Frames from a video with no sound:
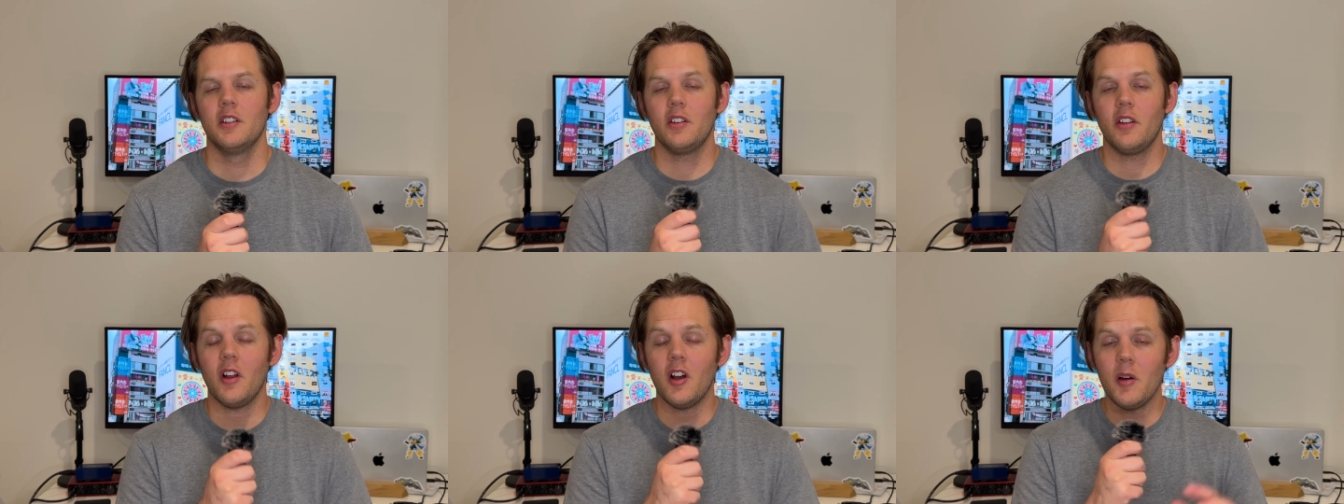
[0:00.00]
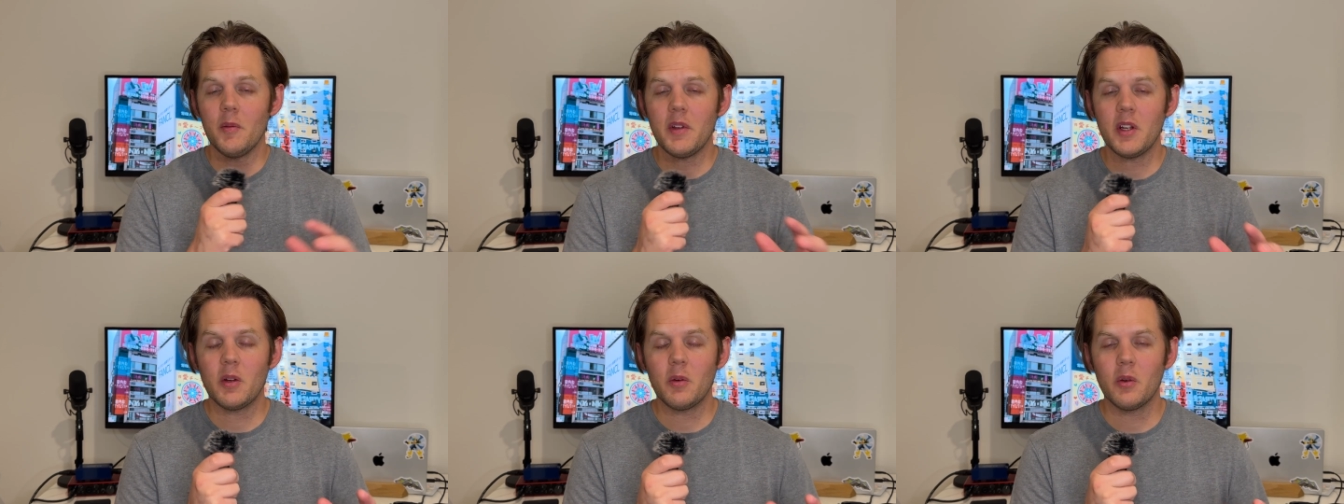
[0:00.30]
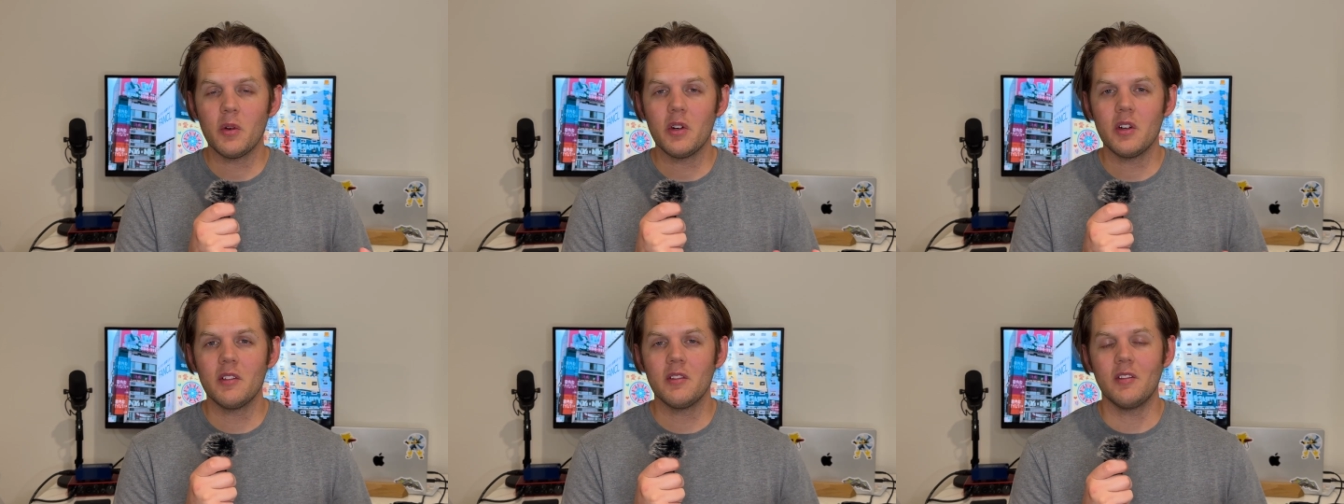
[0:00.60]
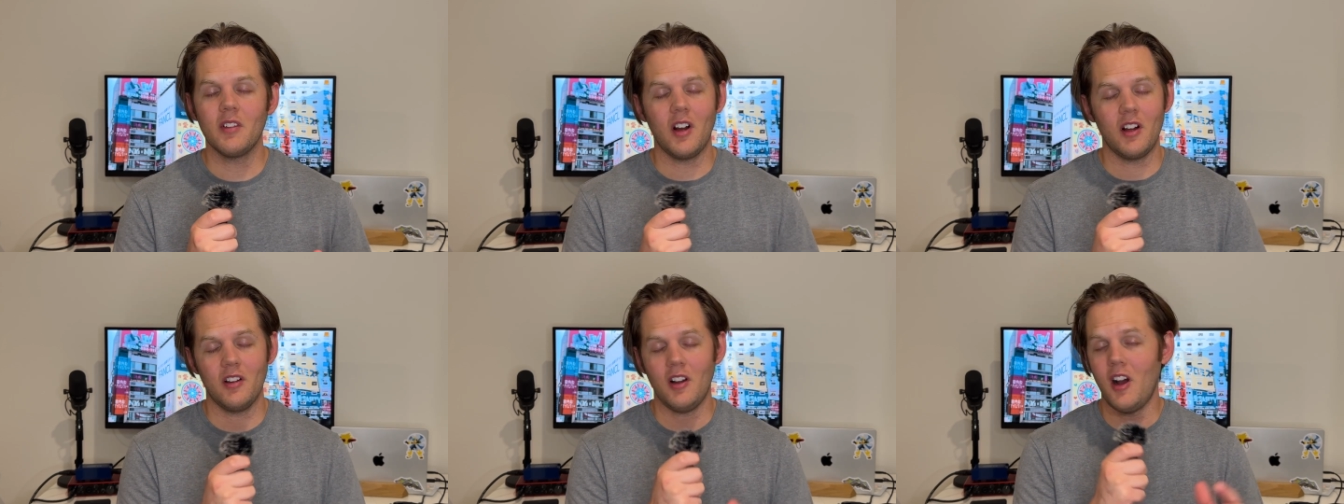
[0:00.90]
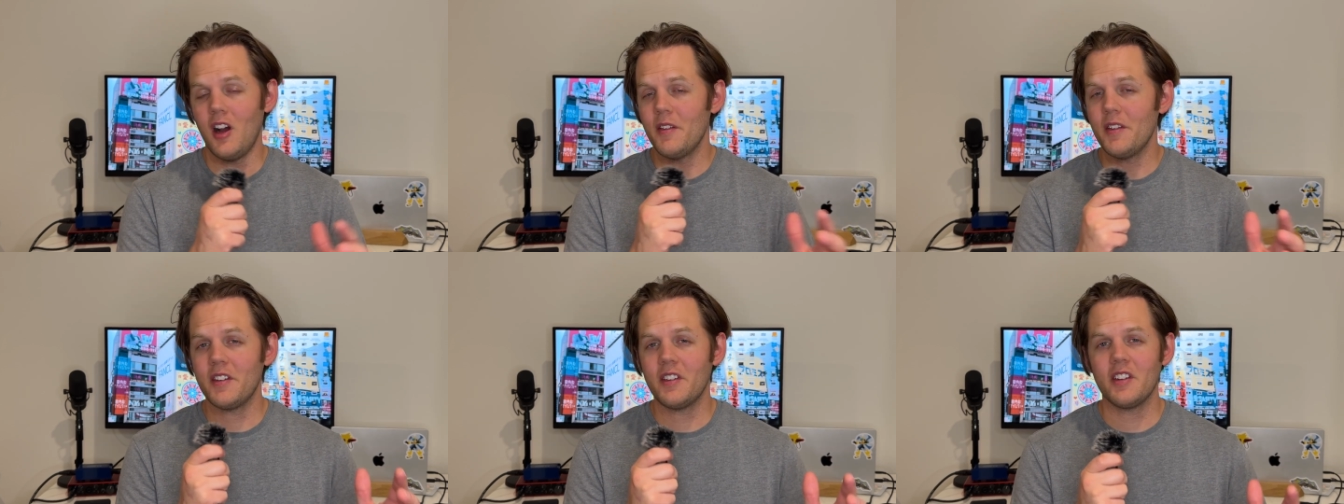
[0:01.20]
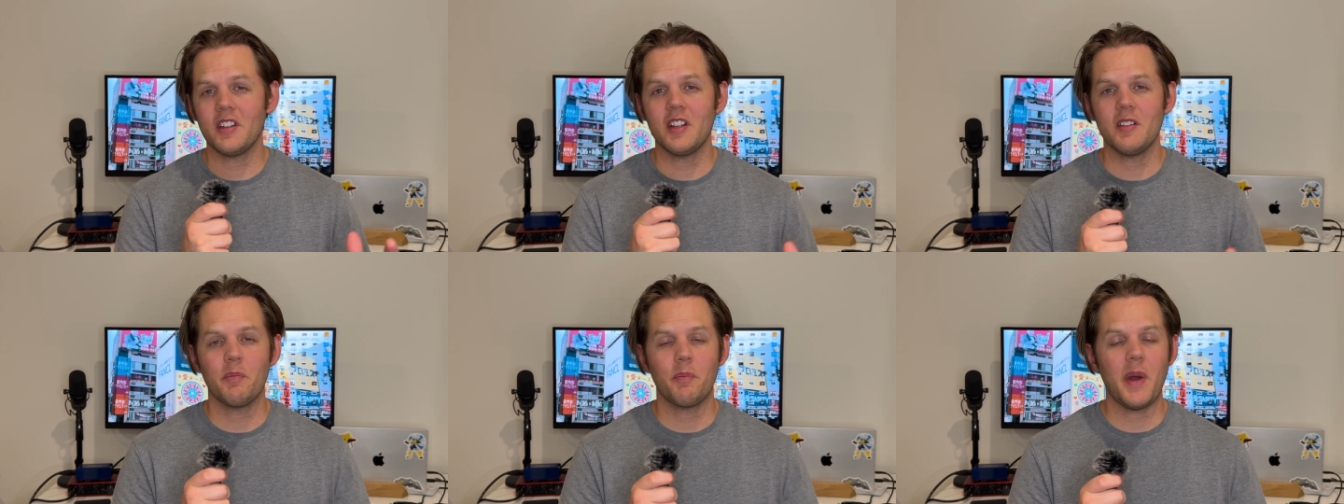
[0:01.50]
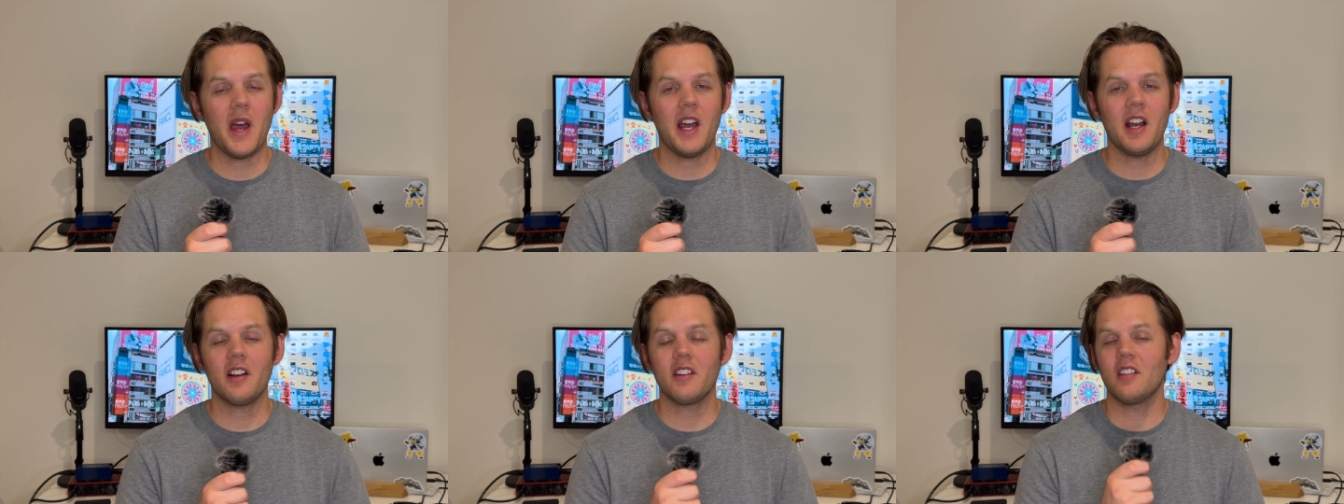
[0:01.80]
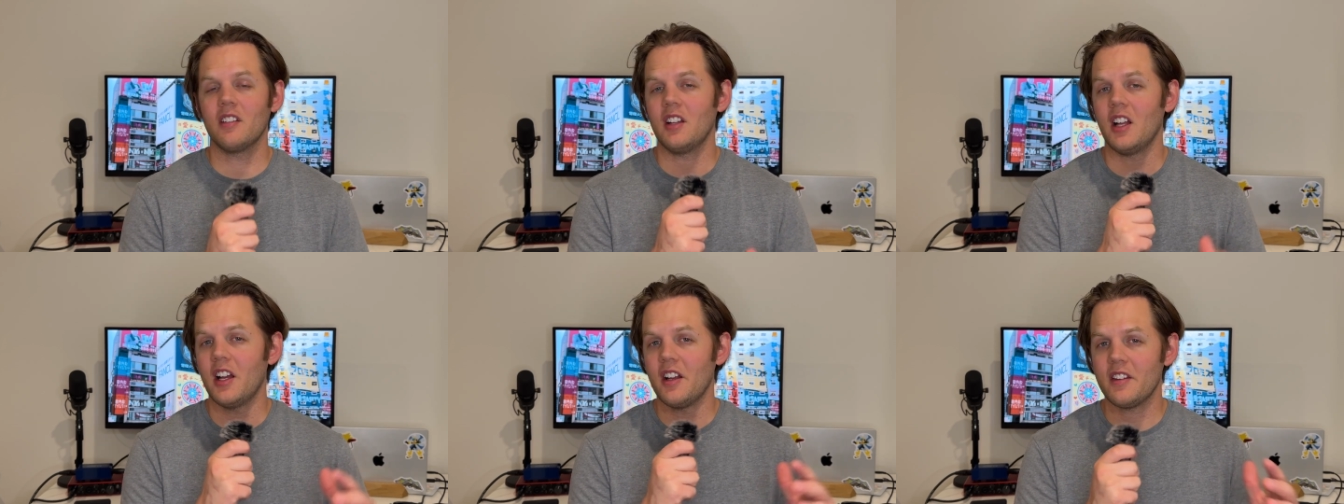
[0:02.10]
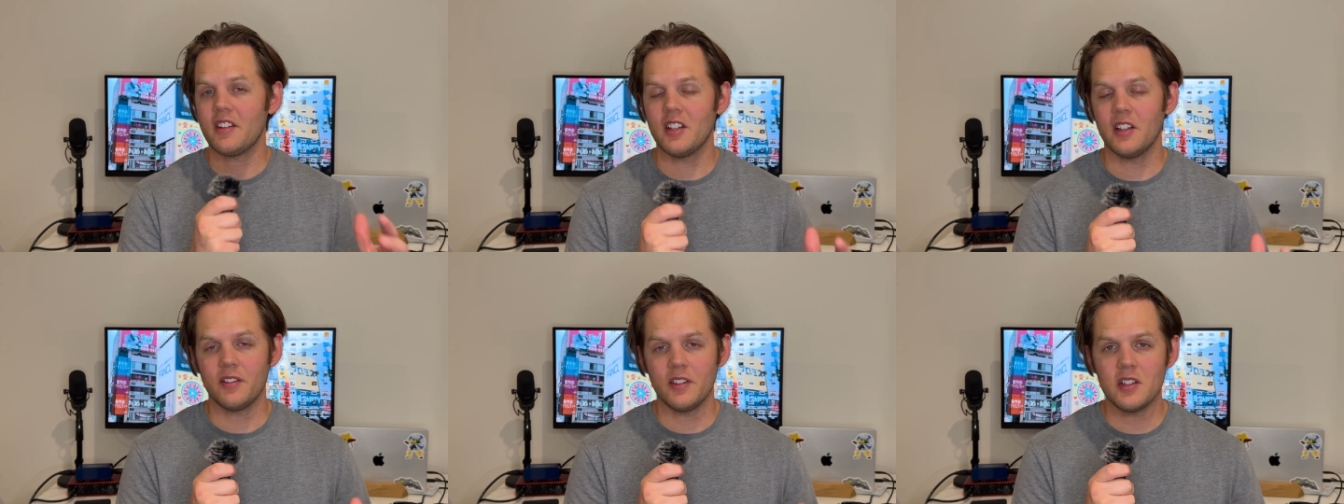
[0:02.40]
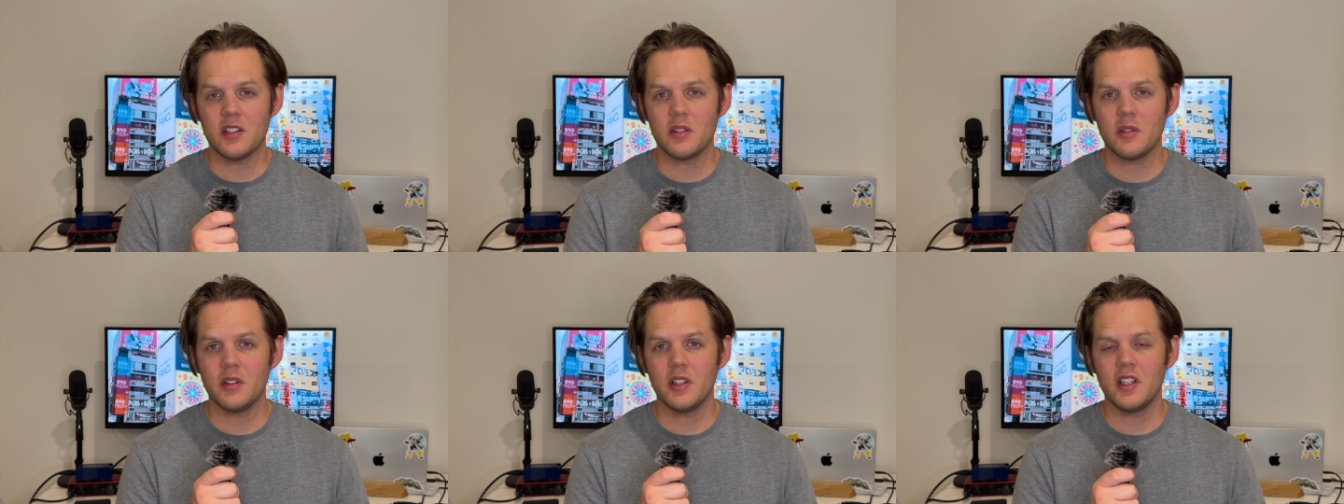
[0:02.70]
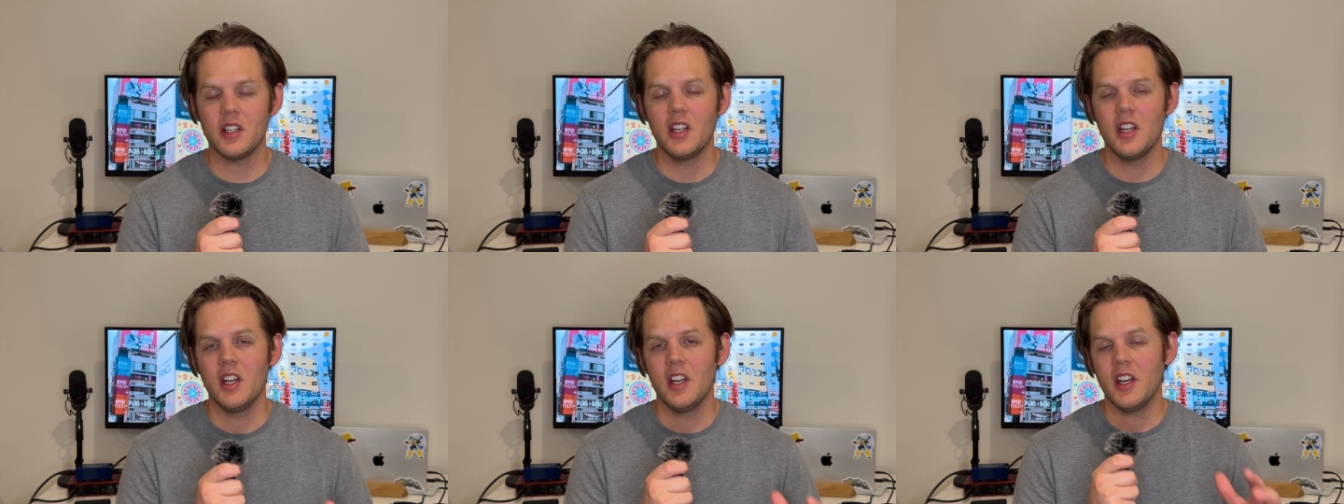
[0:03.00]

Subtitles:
So the Omnichord obviously packs a lot of stuff into it,